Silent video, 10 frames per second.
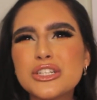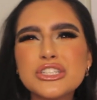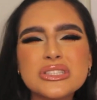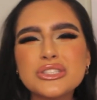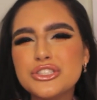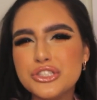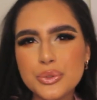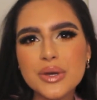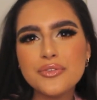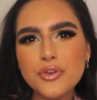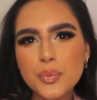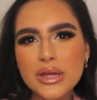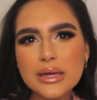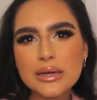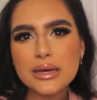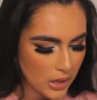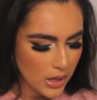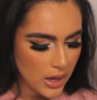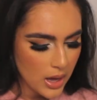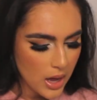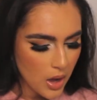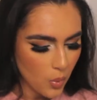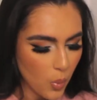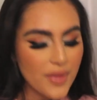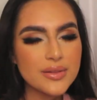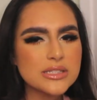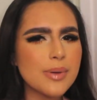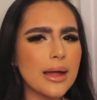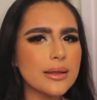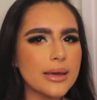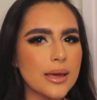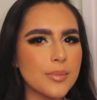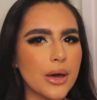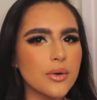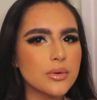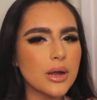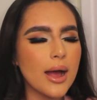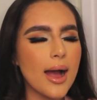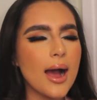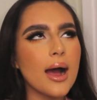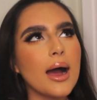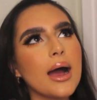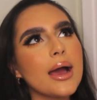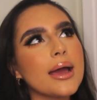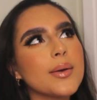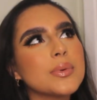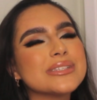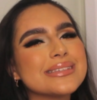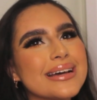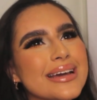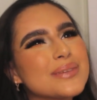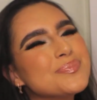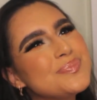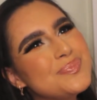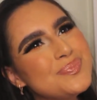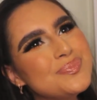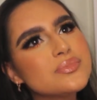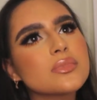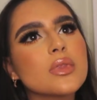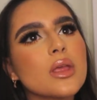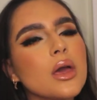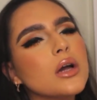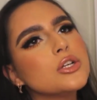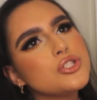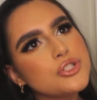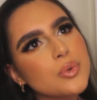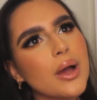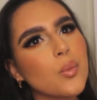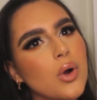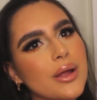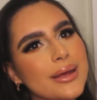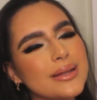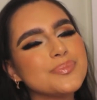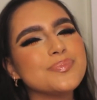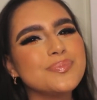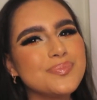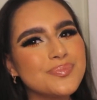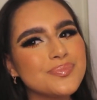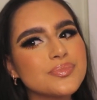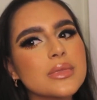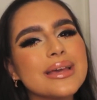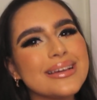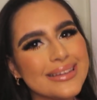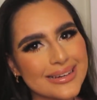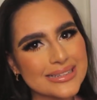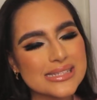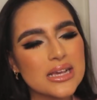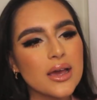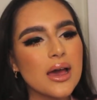She doesn't do it for me. When this palette came out, I was like, do I want it? Yes.